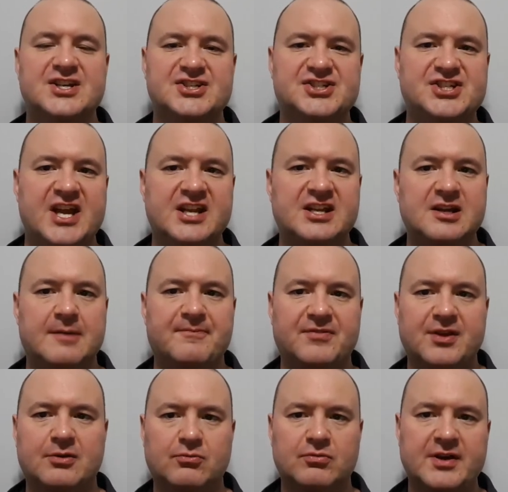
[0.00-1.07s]
standing up
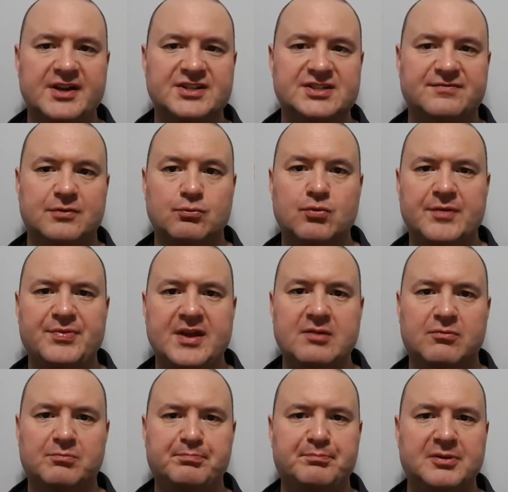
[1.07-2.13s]
for their rights for what they
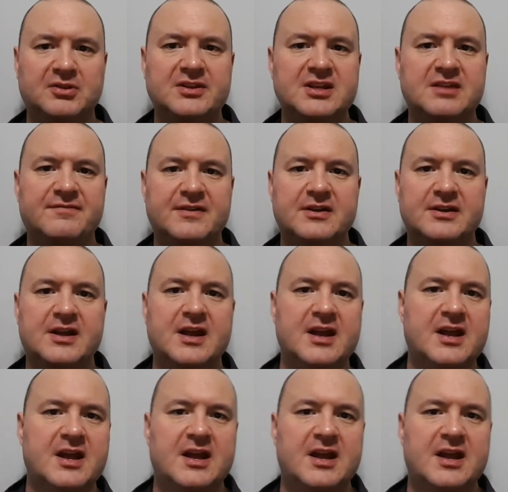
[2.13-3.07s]
believe in.